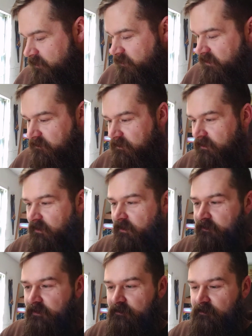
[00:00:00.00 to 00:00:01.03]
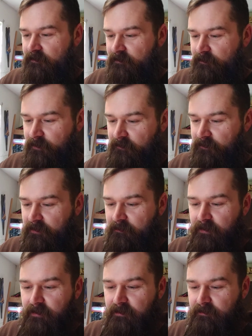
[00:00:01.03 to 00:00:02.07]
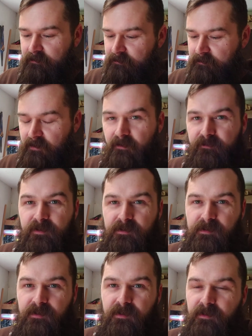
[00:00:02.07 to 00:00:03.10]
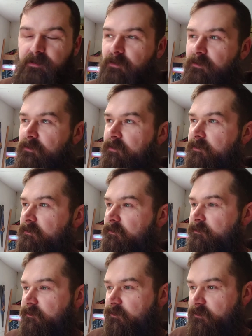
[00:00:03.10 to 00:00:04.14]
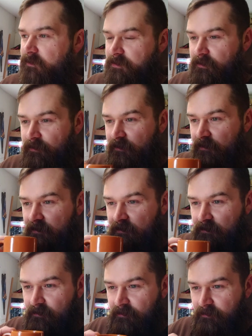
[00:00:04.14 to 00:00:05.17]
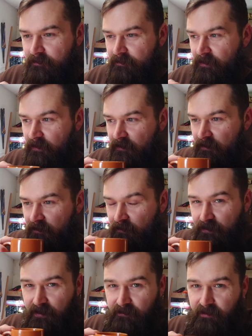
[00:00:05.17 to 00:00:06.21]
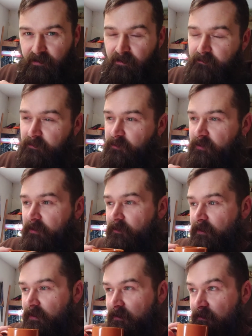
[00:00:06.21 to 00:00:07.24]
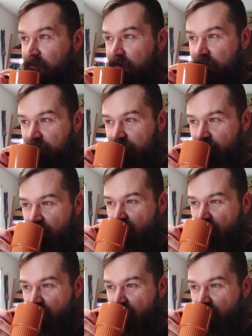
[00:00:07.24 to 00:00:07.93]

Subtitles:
But I love it. Perfect amount. The coffee doesn't get cold before it's gone. Of course, I drink coffee pretty quick anyway, so.